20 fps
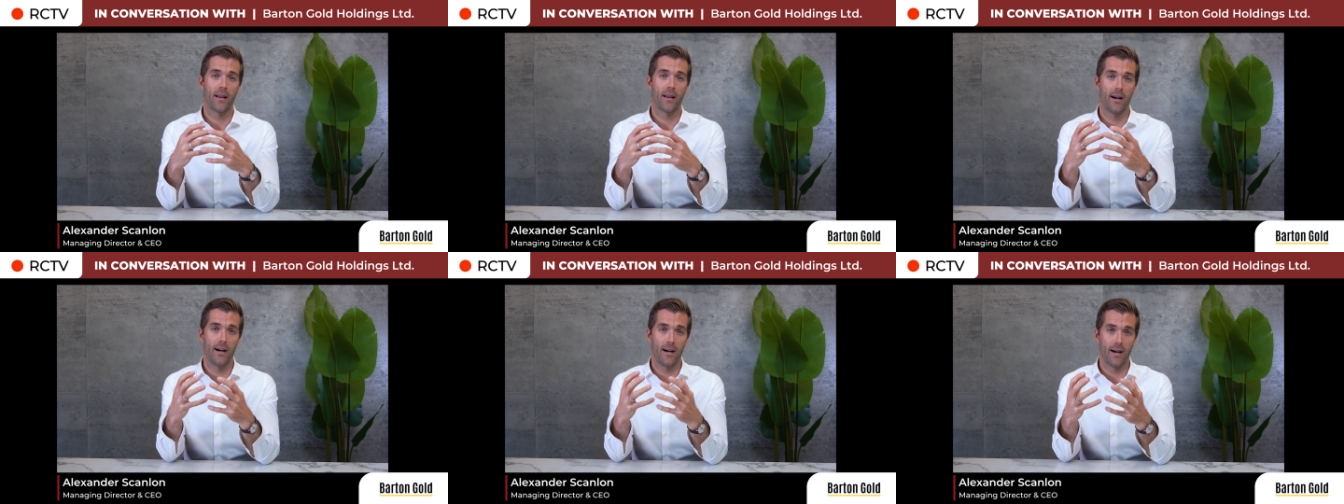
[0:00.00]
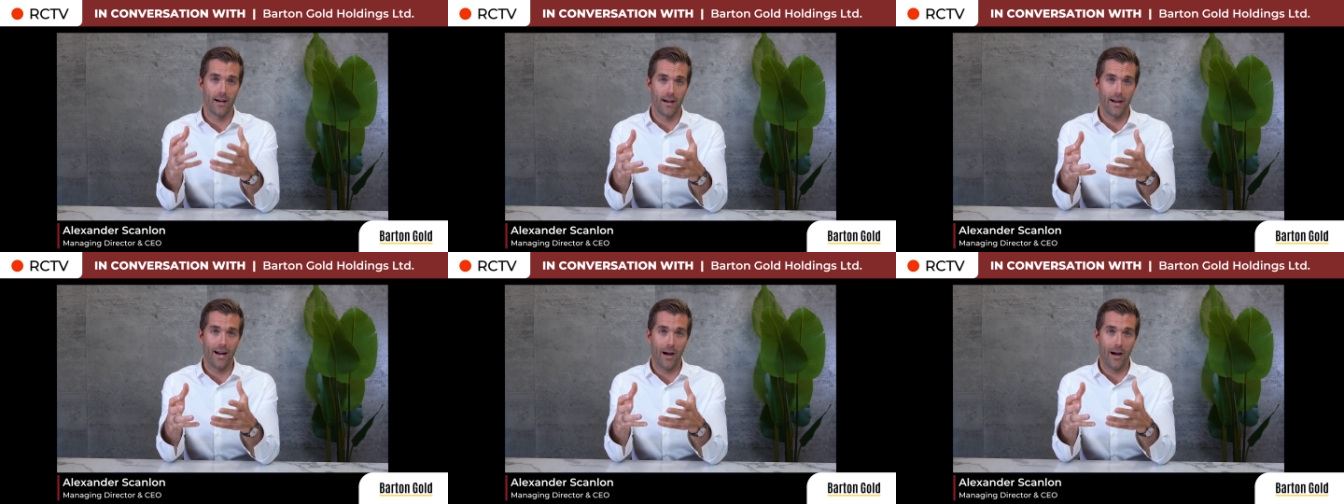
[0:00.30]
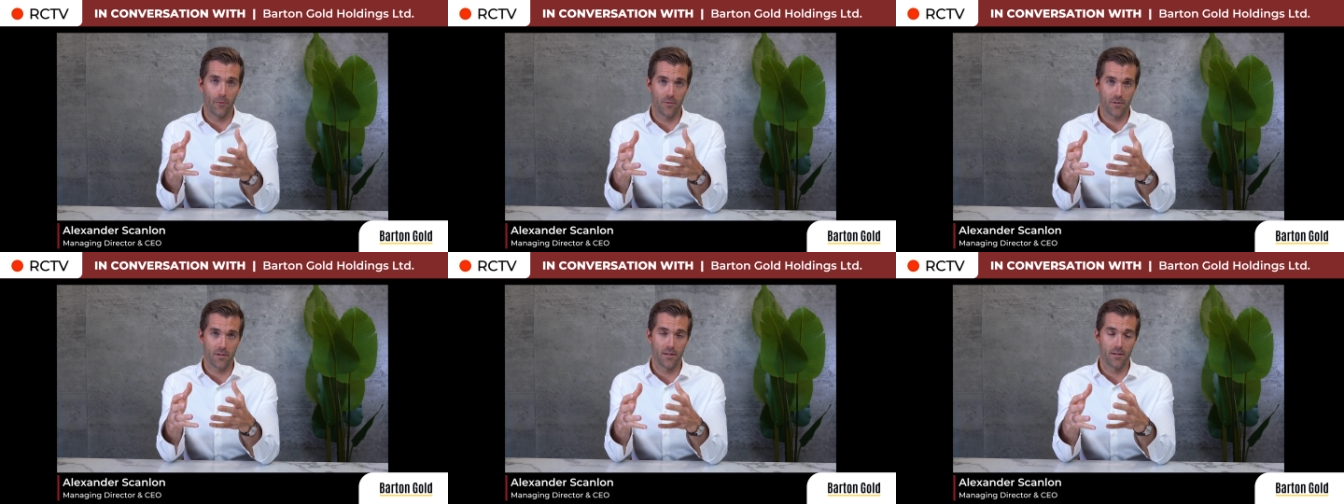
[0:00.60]

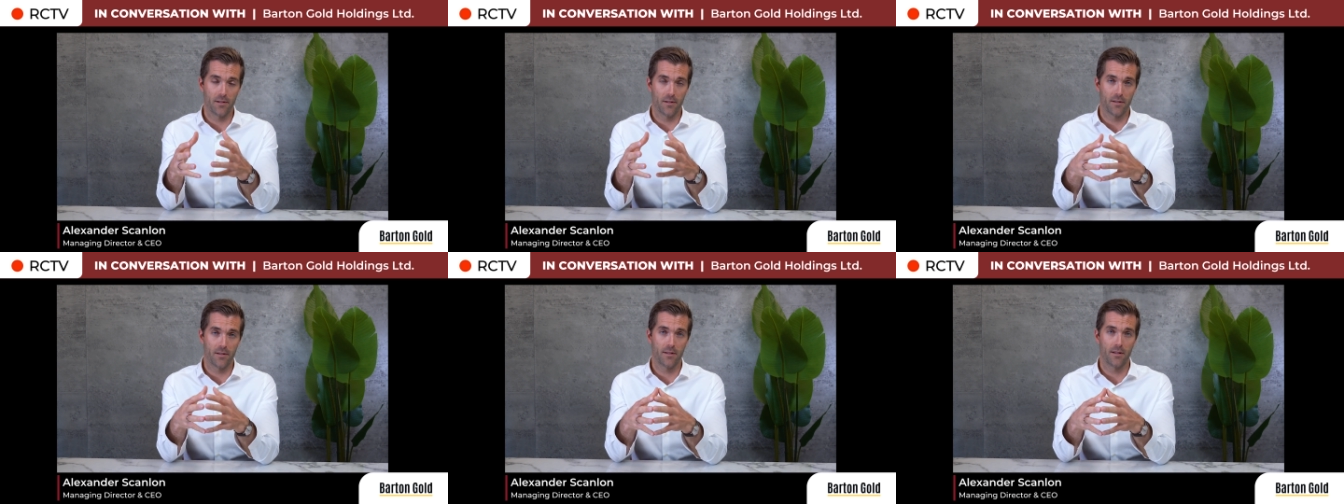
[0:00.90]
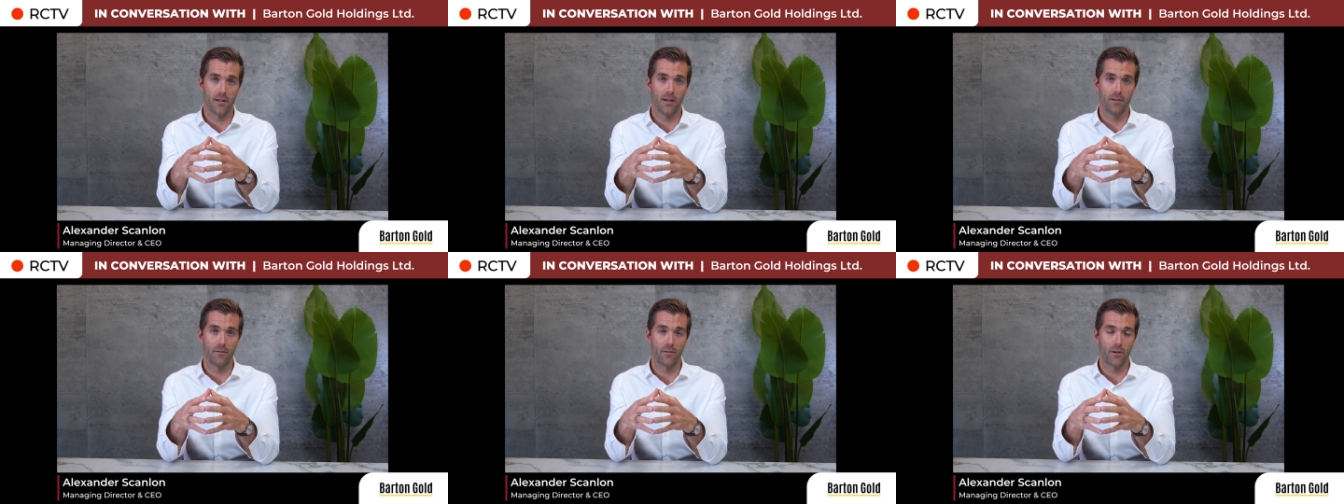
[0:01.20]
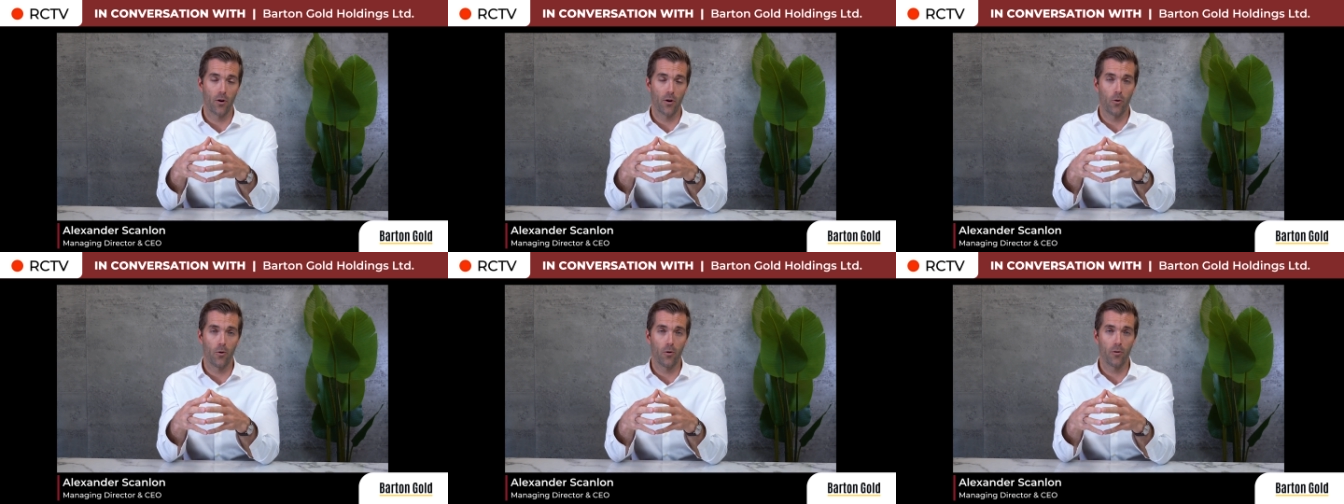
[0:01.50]
ounces of
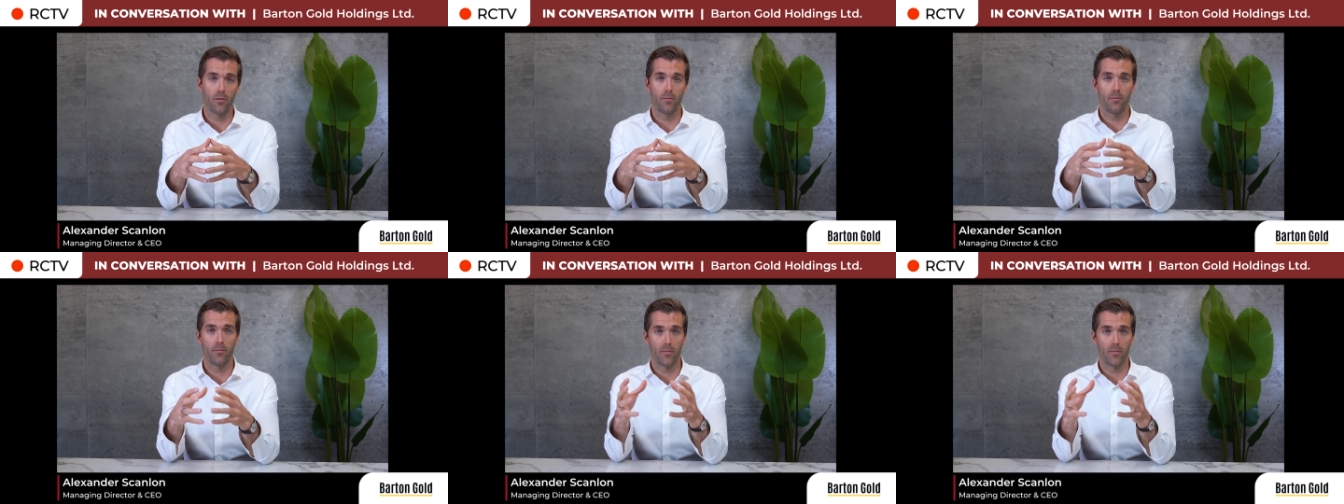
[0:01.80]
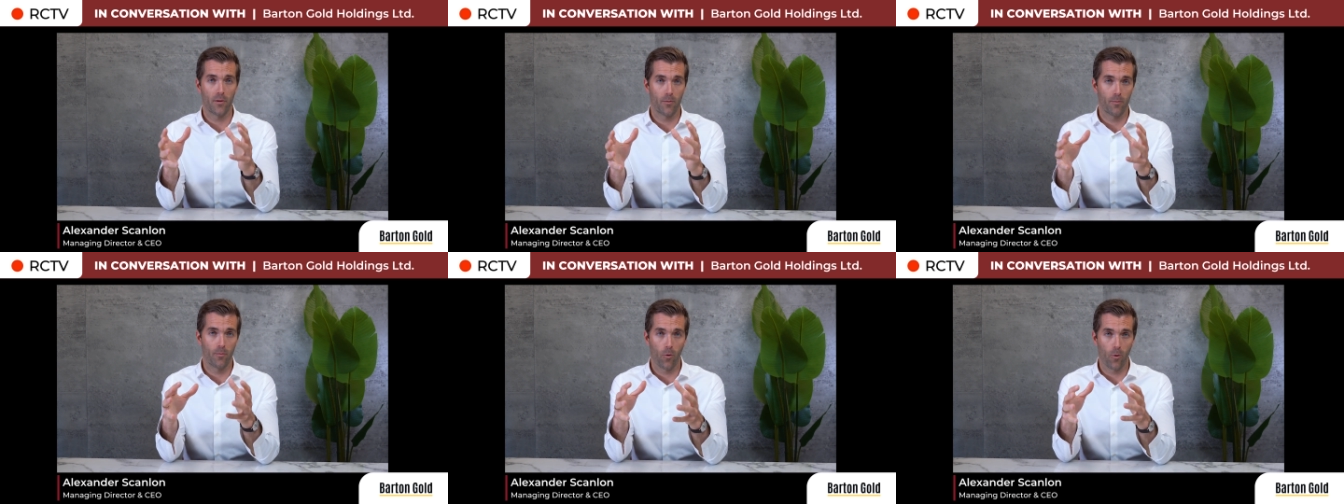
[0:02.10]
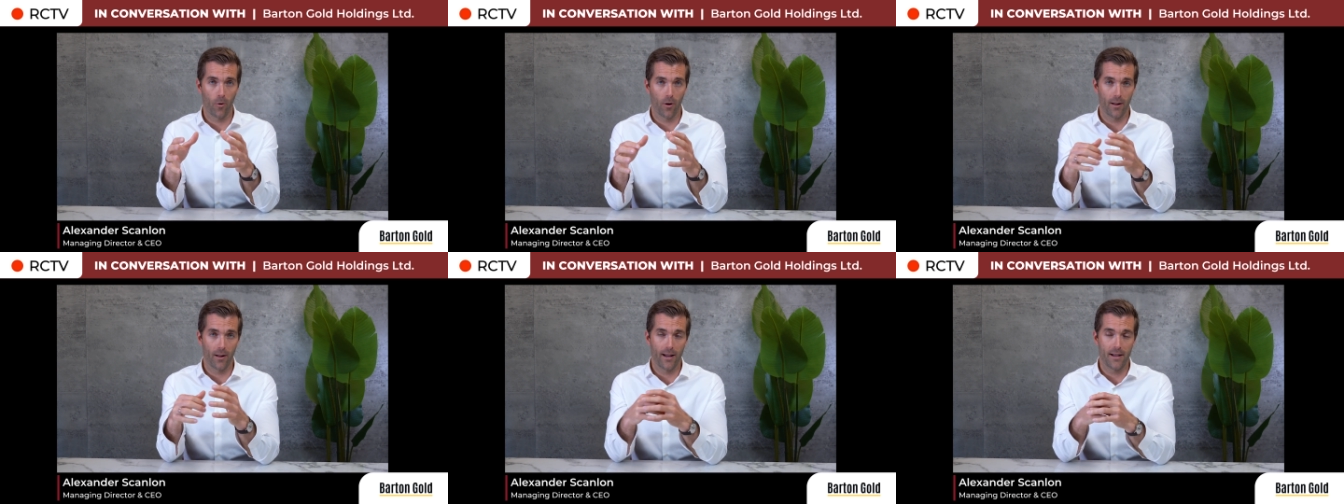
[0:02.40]
gold,
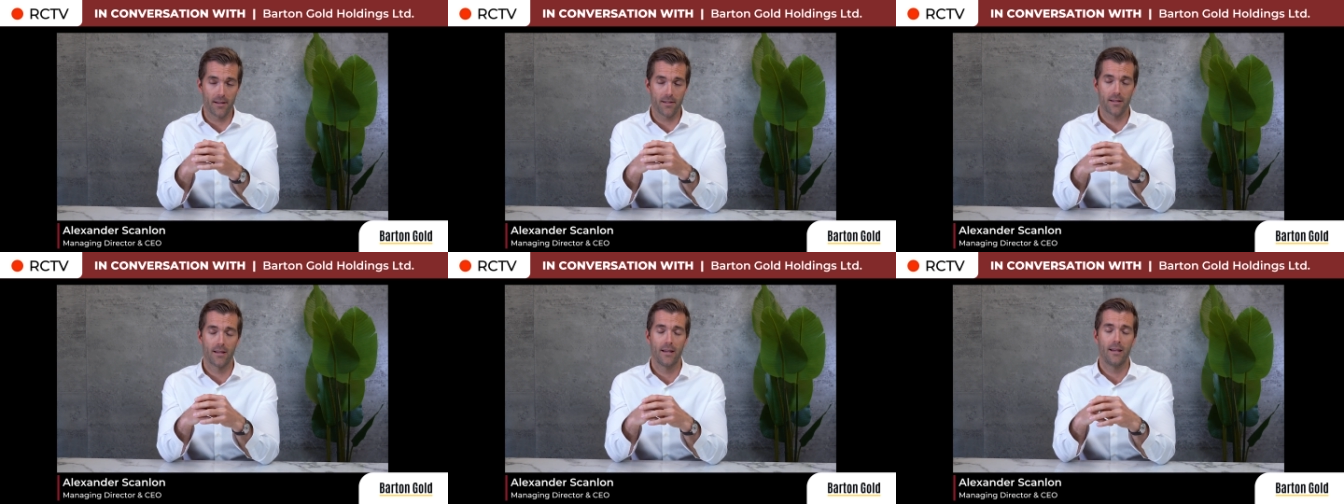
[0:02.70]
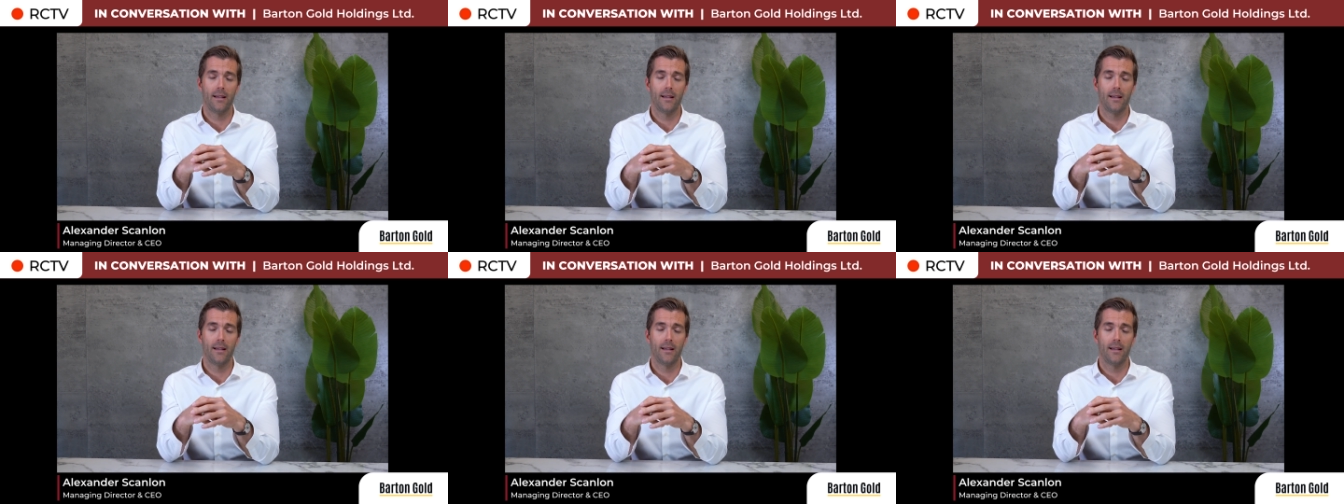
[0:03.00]
more or less,